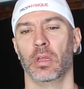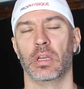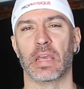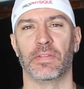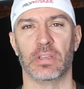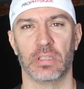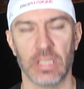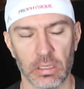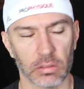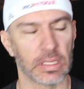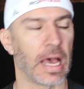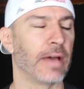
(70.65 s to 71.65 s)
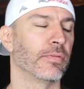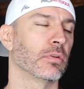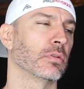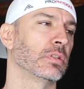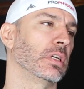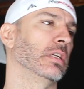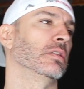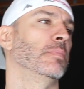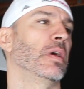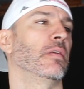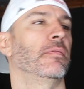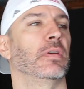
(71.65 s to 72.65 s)
Navy SEAL divers, its
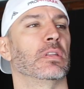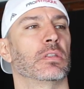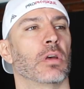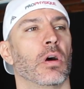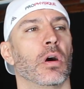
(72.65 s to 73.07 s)
benefits